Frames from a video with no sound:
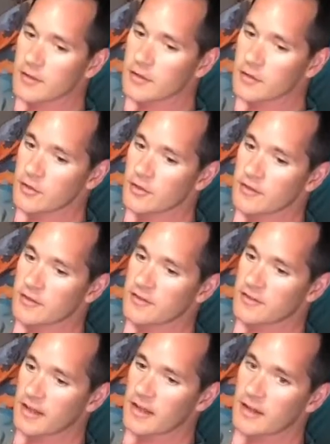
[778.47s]
that you can
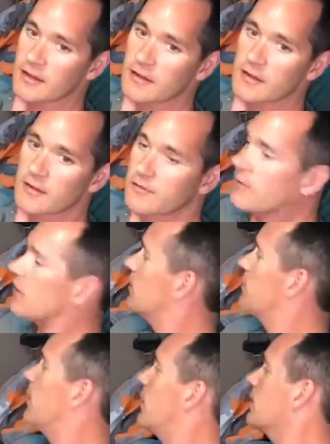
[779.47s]
stand in front of
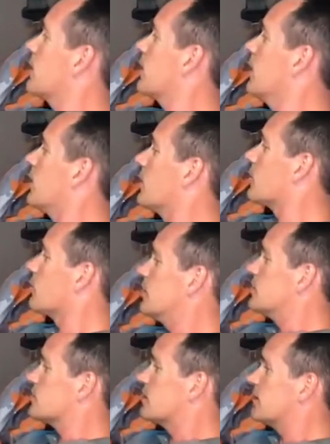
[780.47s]
the bunk,
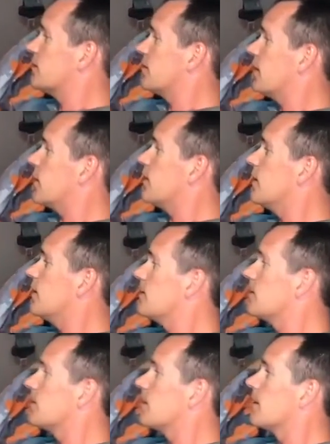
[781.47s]
reach this area,
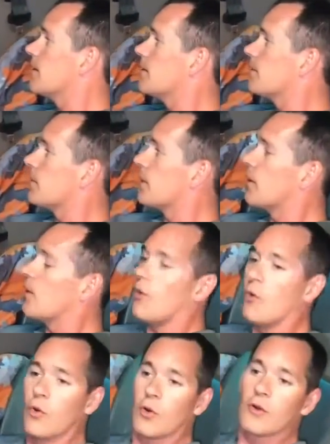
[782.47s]

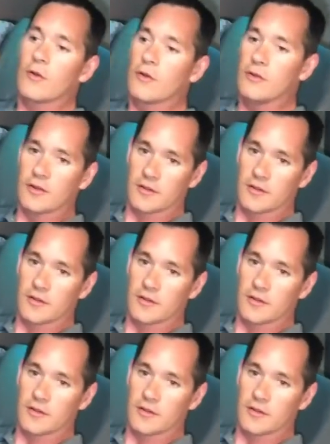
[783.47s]
or you